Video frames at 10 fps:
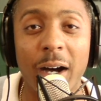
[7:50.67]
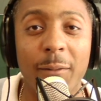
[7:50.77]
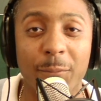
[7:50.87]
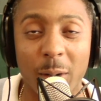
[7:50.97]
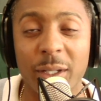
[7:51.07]

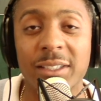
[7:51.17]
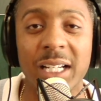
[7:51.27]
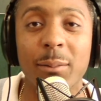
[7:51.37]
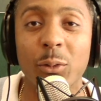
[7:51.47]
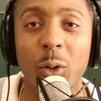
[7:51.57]
from the
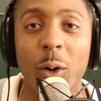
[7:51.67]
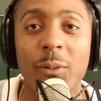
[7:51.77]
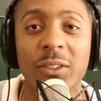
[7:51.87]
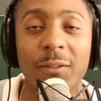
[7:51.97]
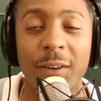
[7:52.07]

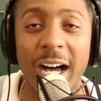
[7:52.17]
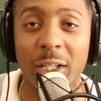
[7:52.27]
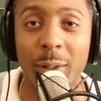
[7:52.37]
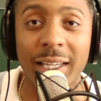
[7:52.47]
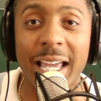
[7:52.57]
Timberwolves
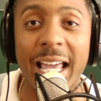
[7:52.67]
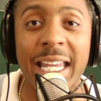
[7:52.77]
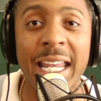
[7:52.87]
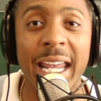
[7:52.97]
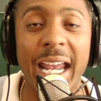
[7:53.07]
following that.
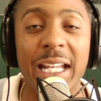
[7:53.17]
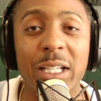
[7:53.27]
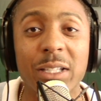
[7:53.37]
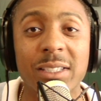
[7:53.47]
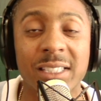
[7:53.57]
And
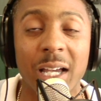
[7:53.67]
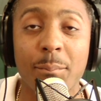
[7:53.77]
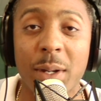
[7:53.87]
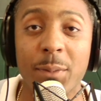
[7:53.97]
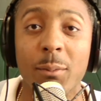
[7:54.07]
some
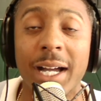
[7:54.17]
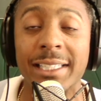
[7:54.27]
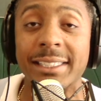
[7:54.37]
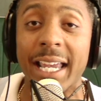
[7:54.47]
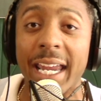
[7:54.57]
people might
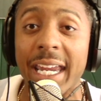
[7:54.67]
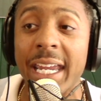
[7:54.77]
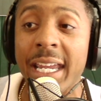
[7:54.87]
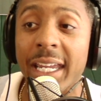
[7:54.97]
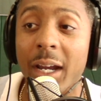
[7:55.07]
say
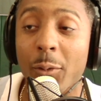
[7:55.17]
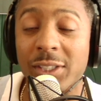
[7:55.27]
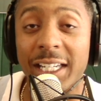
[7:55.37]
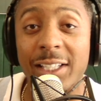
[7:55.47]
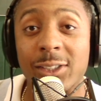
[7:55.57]
it was
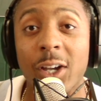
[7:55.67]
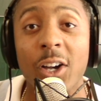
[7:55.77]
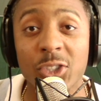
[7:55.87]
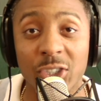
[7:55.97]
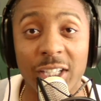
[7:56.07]

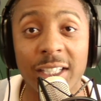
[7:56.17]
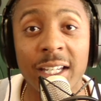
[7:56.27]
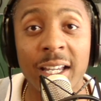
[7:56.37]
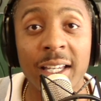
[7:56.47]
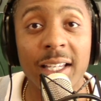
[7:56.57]
exhaustion.
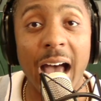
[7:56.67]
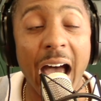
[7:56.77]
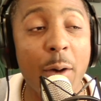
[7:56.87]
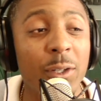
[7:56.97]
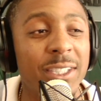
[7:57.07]

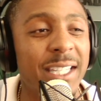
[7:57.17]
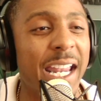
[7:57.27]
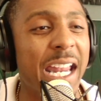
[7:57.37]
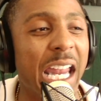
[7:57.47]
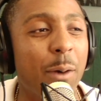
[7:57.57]
I would
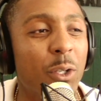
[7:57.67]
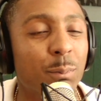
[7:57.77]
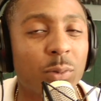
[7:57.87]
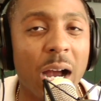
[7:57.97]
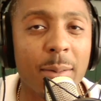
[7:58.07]
say it was
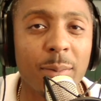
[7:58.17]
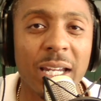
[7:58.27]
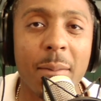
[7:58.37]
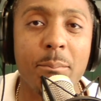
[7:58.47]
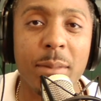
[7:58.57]
probably
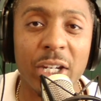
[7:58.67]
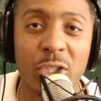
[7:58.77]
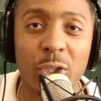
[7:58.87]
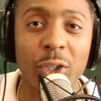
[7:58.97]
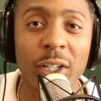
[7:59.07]
a
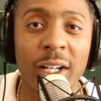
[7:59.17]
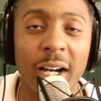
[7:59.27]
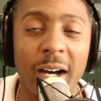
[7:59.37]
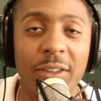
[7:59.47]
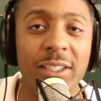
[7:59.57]
mixture
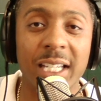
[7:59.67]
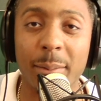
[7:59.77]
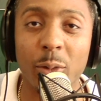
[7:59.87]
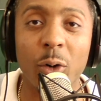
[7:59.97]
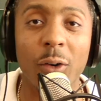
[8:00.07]
of the
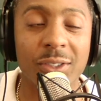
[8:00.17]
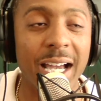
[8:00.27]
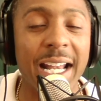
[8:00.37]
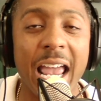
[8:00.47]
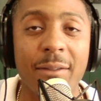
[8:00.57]
Timberwolves
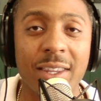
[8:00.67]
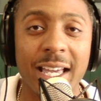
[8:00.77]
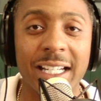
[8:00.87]
not having that